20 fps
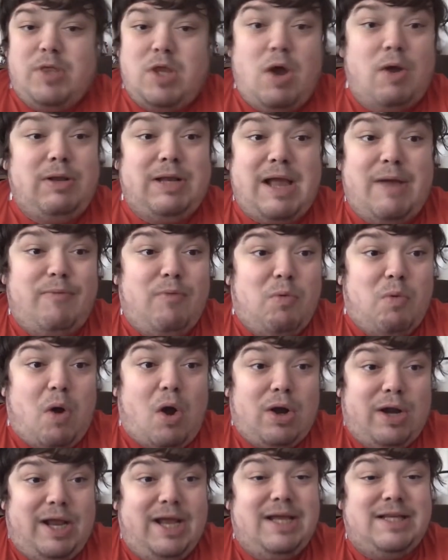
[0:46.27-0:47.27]
don't get me
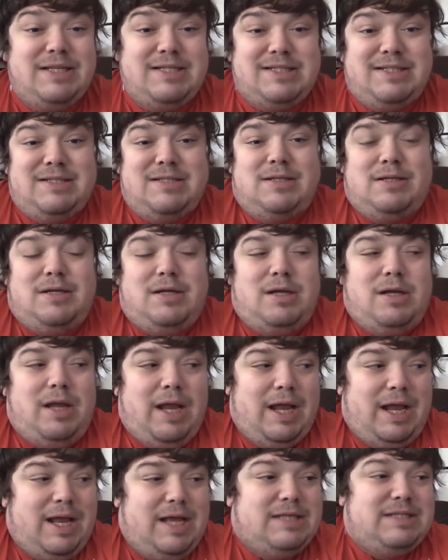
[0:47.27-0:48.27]
wrong, it's
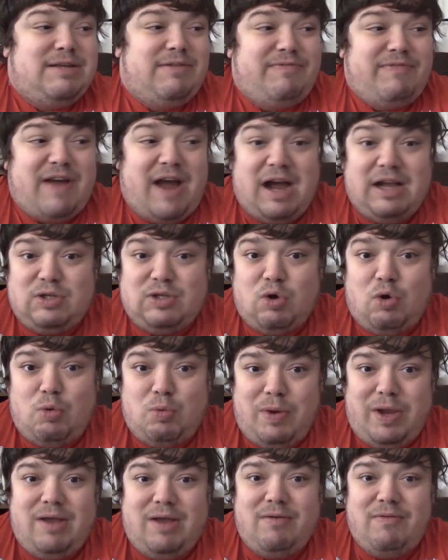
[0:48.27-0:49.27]
it is a vital
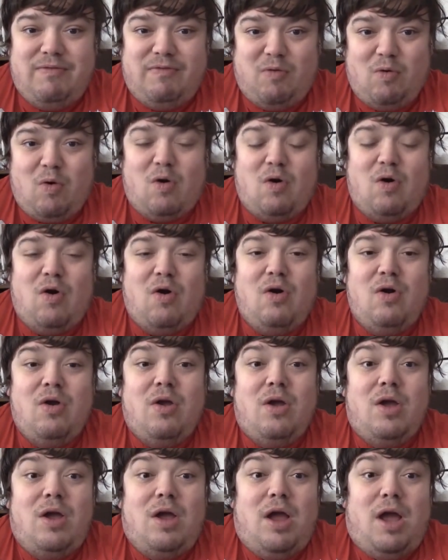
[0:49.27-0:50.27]
week for
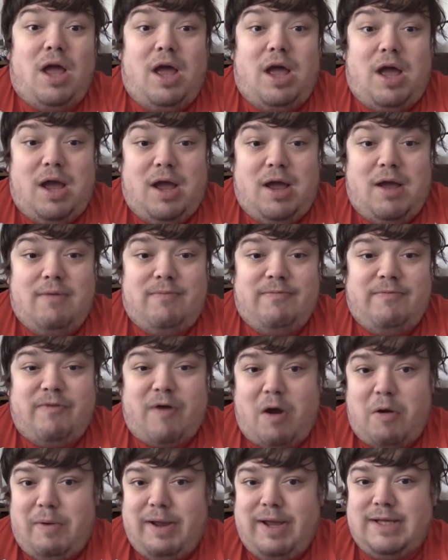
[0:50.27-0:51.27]
um,
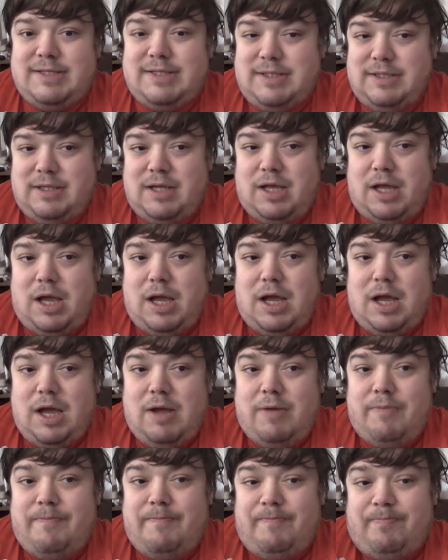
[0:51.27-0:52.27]
Forest.
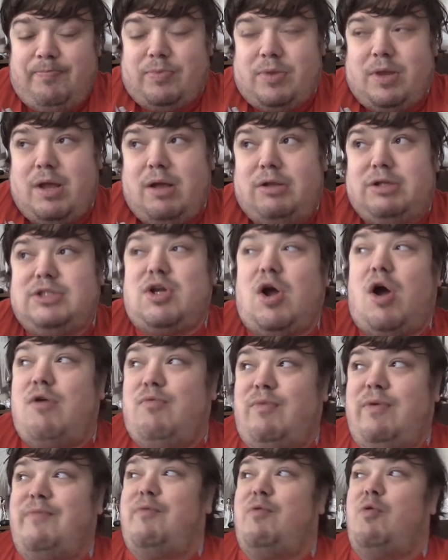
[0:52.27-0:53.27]
Um,
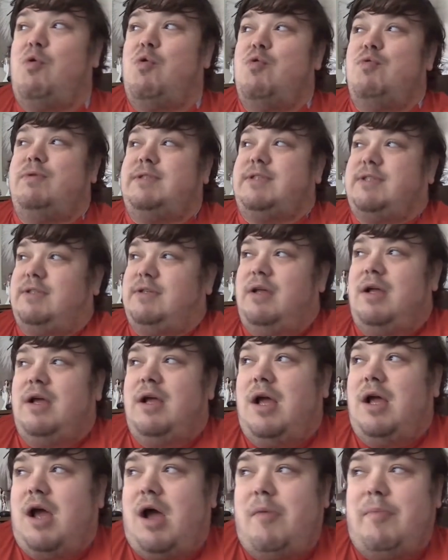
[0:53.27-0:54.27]
starting with Wolves,
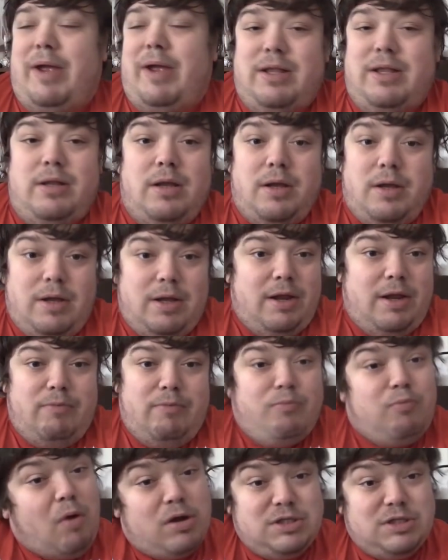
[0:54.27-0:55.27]
I mean,
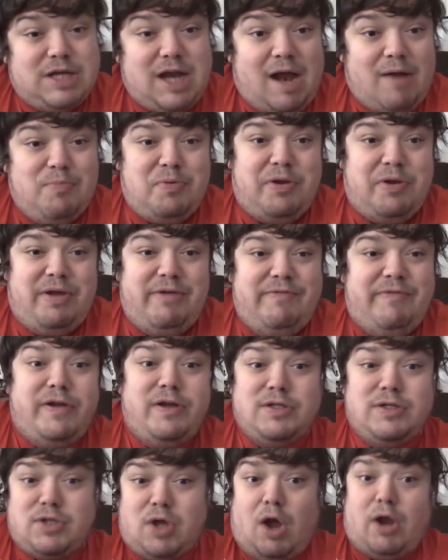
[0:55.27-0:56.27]
watch our
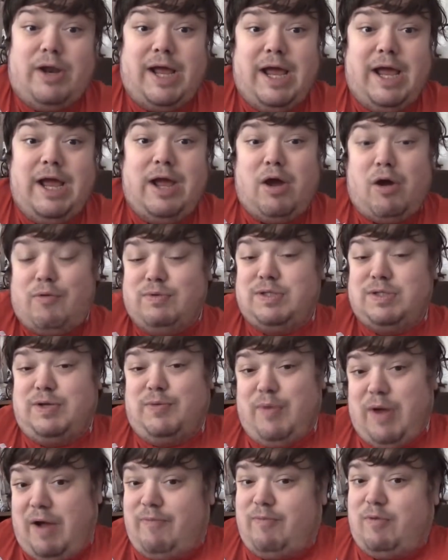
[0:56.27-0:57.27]
previews on it.
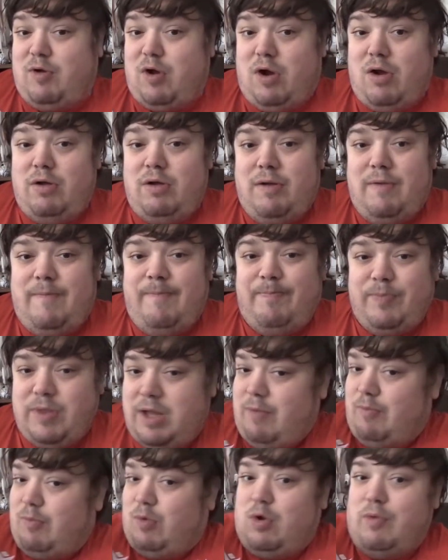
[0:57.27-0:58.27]
Obviously, we have got
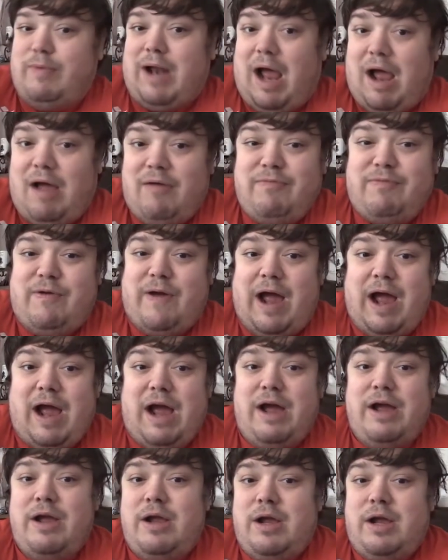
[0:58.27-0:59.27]
them coming out
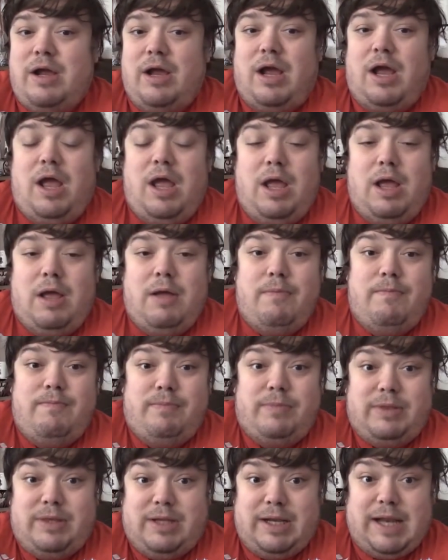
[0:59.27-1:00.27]
for
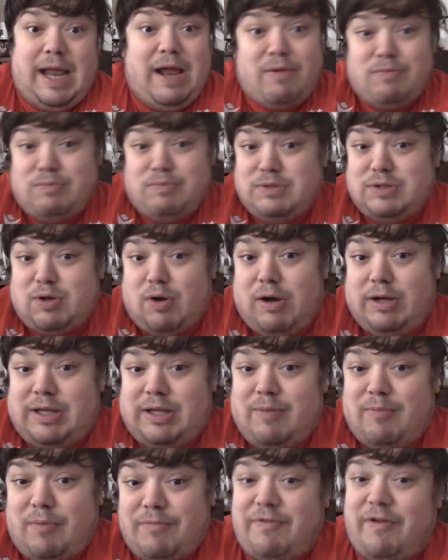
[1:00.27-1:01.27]
um, the day I'm sorting
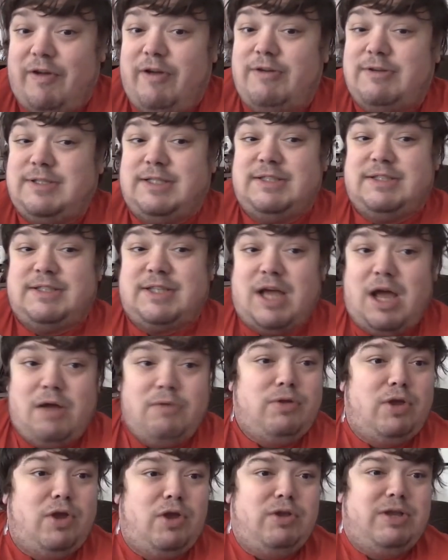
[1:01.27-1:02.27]
them on Thursday,
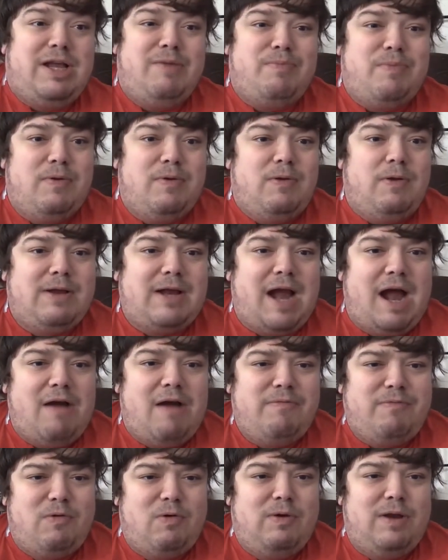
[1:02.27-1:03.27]
so do keep a
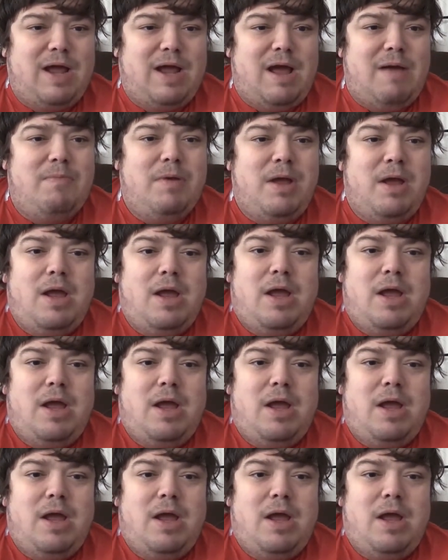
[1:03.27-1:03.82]
lookout for them.